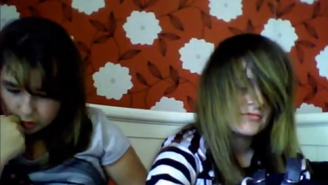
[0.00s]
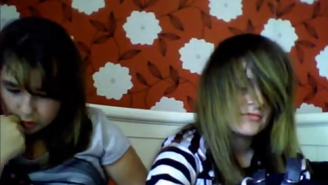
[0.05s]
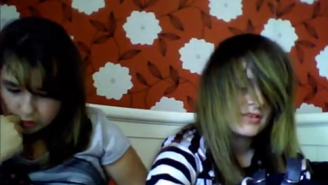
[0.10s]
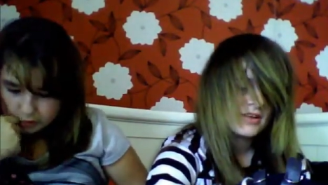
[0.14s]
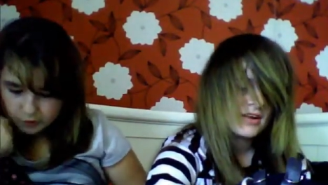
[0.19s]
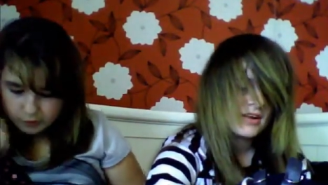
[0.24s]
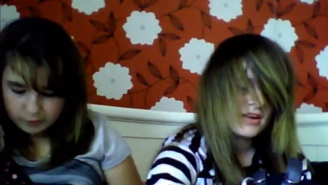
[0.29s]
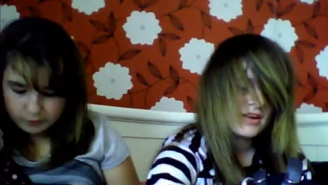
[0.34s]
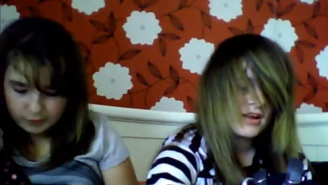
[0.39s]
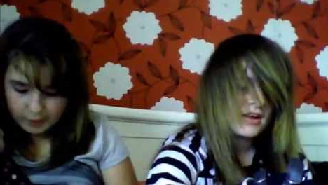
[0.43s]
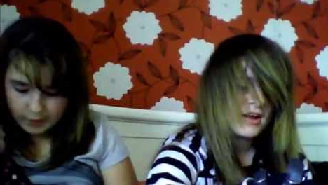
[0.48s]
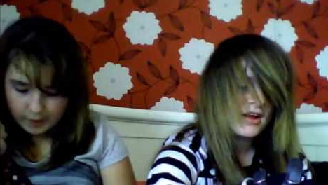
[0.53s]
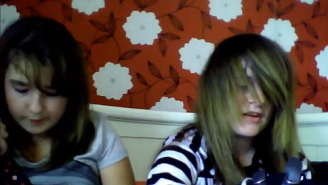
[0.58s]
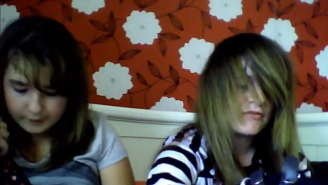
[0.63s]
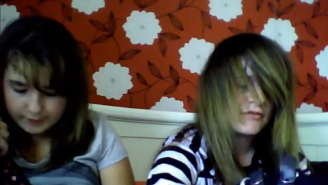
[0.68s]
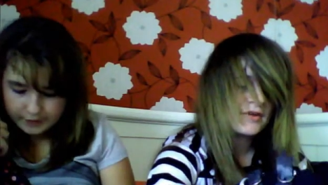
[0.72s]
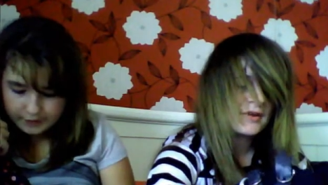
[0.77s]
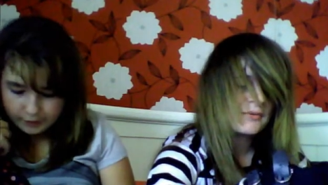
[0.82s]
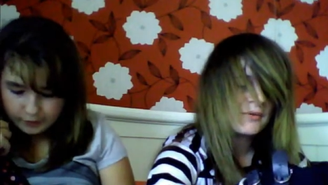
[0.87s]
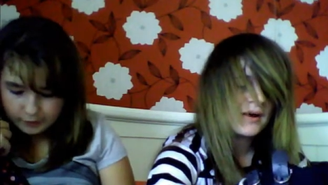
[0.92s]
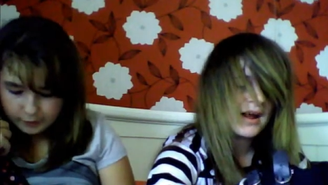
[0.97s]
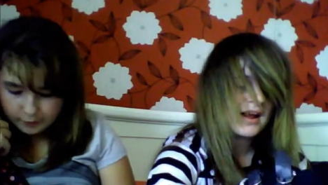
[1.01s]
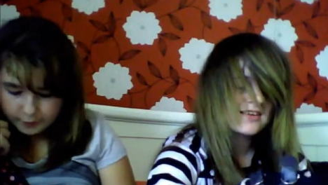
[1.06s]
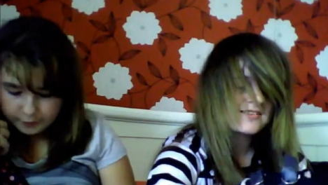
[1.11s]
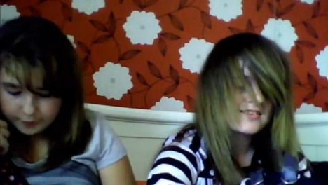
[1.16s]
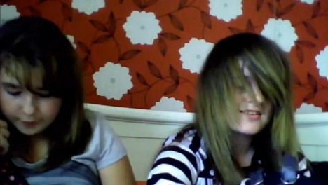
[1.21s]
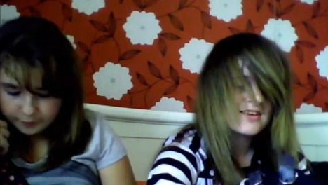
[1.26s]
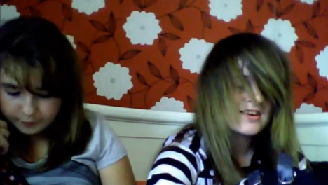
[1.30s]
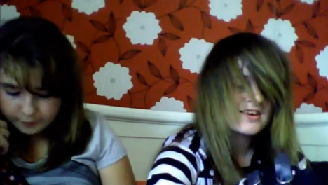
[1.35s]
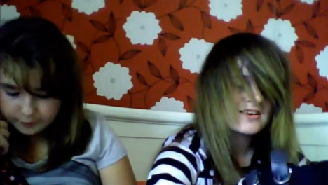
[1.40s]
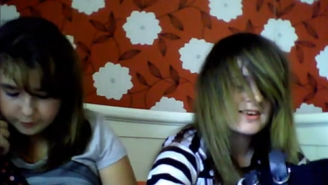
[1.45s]
Speaker 1: You if he
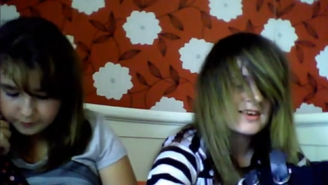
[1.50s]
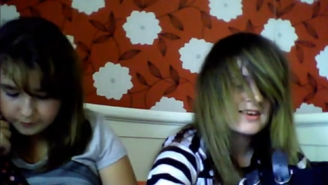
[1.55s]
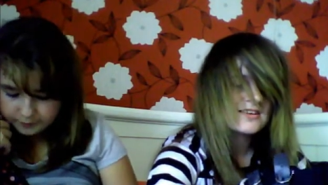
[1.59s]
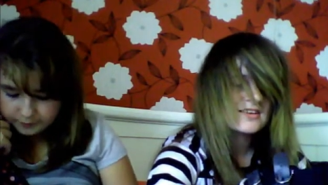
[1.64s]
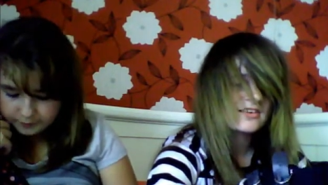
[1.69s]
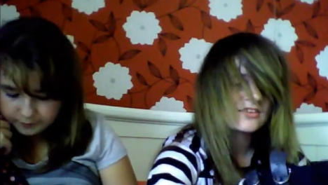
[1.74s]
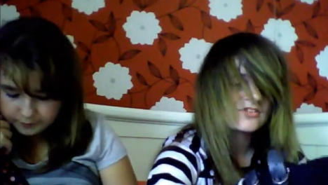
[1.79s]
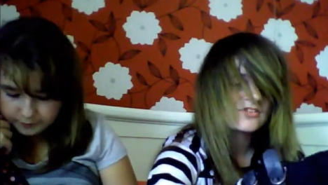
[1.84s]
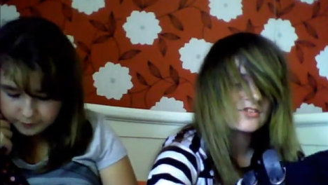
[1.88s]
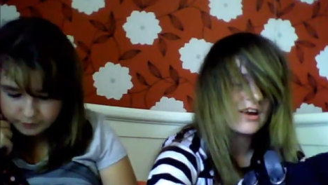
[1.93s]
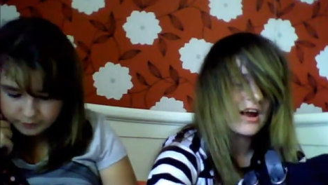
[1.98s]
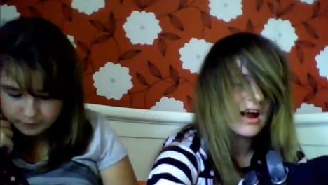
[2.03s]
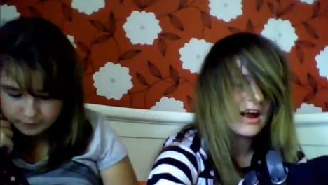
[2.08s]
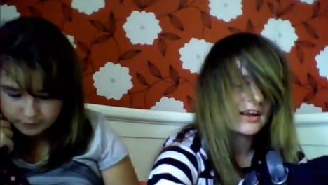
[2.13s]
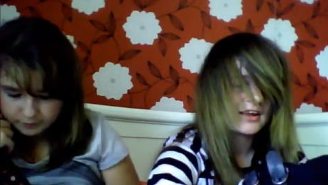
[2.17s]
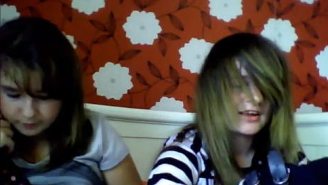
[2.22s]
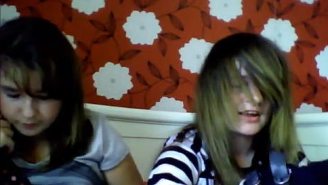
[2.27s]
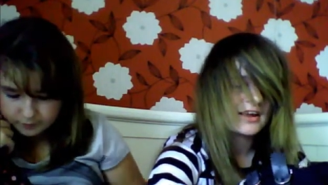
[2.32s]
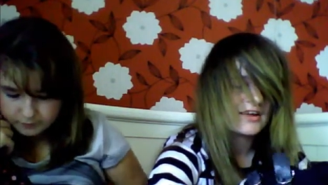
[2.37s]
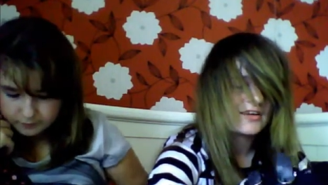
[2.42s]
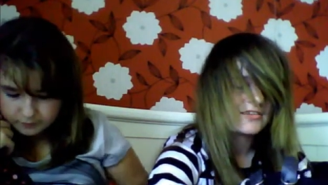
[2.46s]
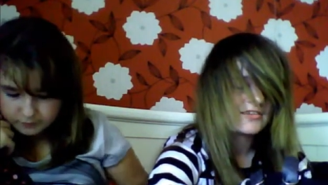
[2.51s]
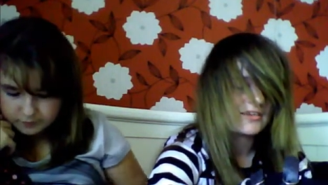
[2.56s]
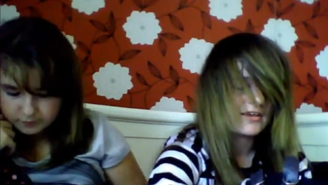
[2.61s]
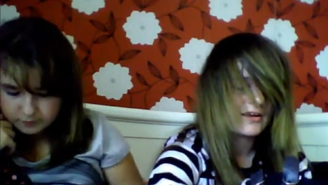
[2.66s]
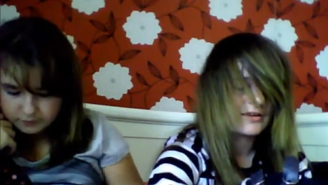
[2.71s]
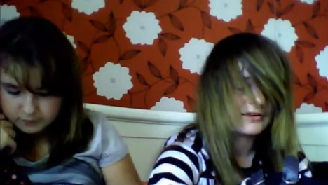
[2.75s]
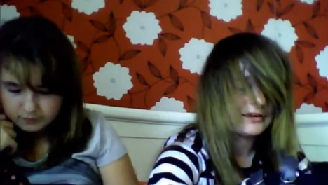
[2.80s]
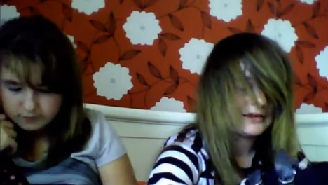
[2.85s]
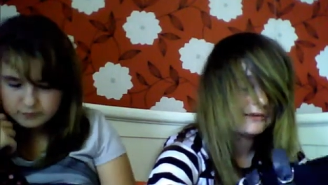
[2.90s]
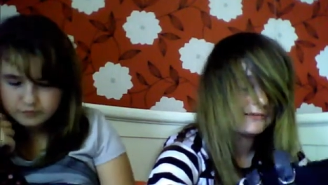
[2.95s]
wears an Adidas jacket,
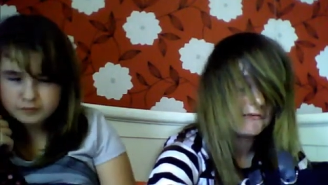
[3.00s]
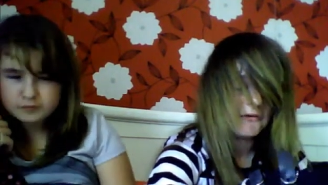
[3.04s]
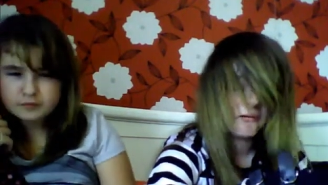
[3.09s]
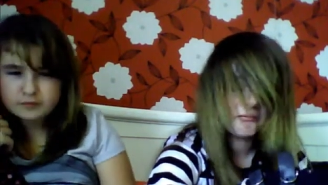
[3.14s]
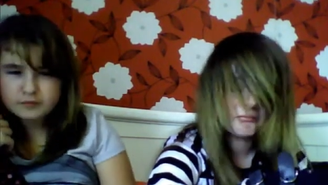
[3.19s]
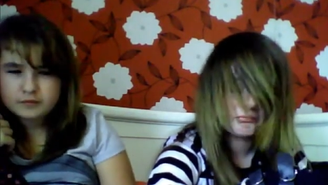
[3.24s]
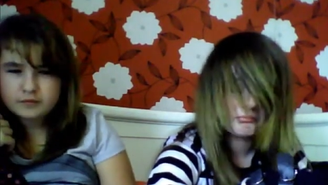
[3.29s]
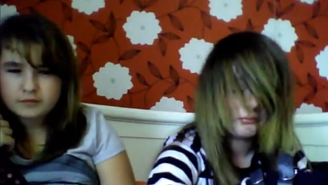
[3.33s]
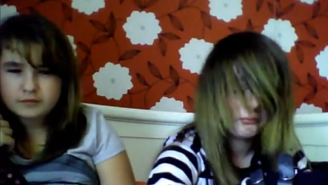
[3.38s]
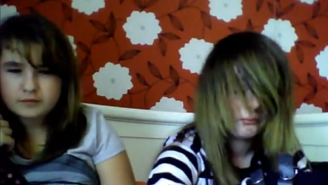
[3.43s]
then he's not the